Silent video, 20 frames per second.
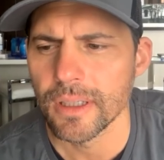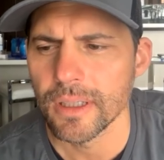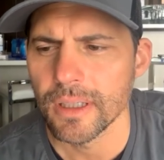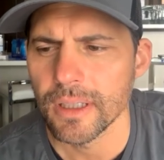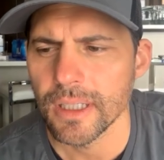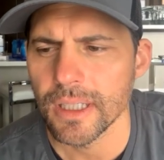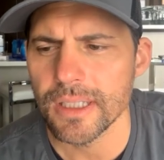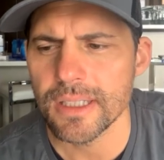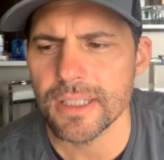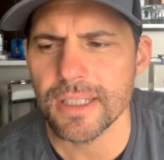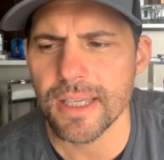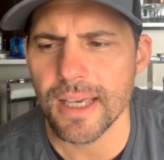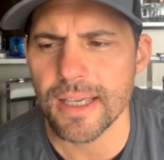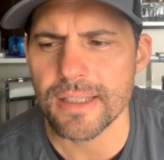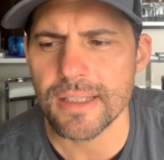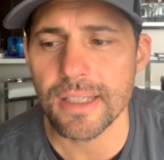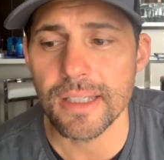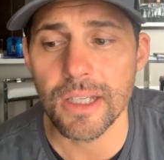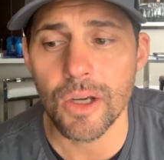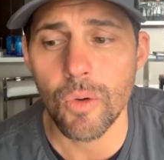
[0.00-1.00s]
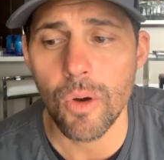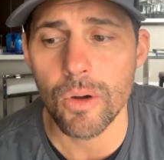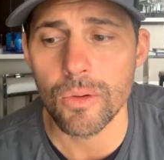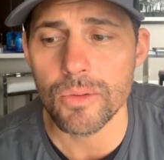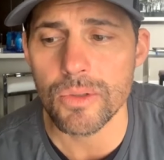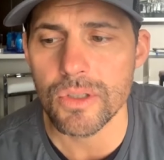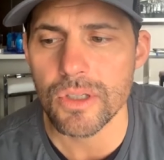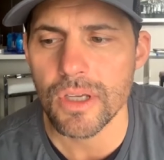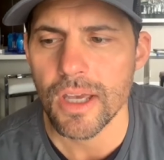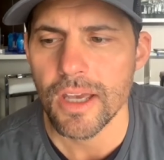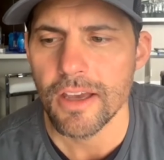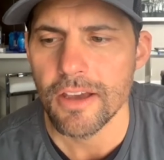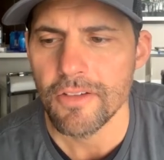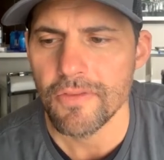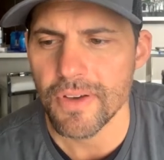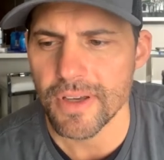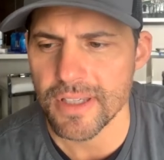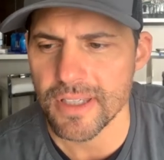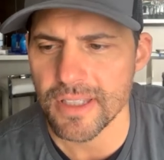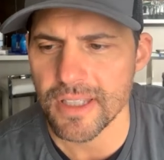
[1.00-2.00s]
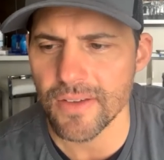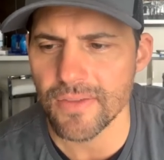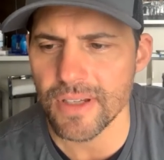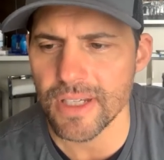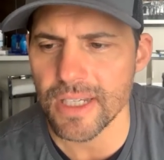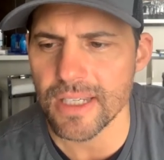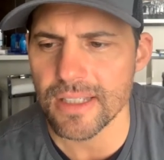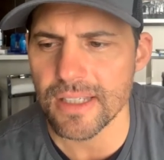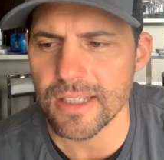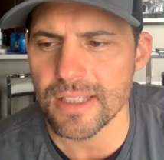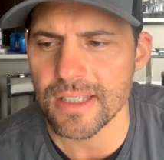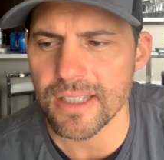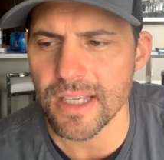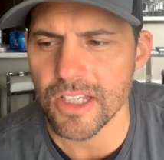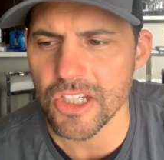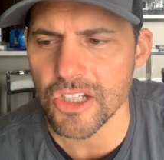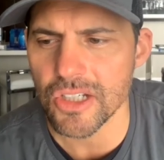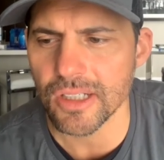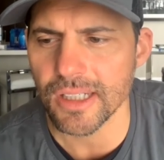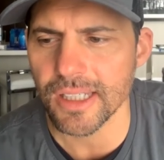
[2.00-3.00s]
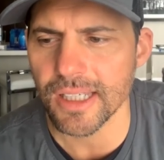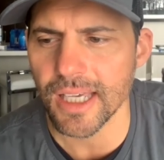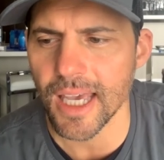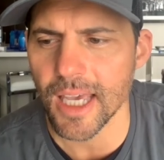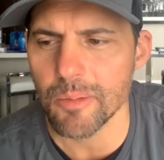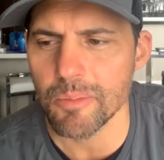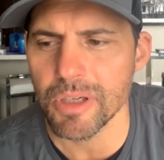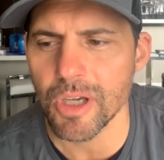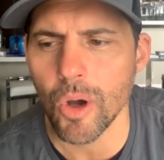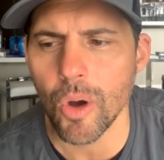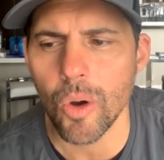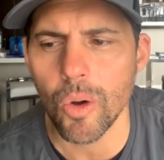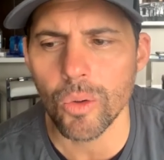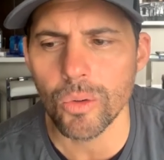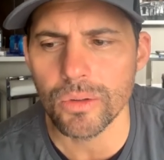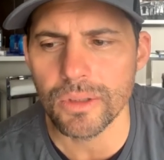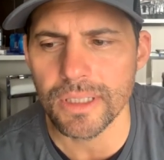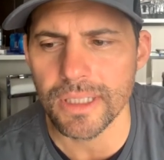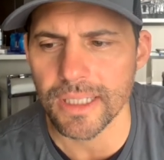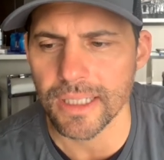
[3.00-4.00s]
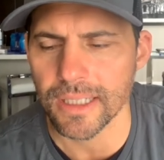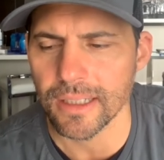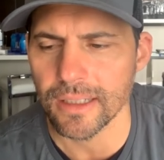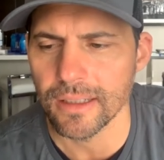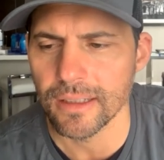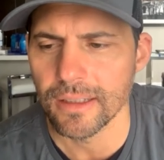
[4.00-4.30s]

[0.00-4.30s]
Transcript: He says, and he quotes, Festivity is essentially a beholding,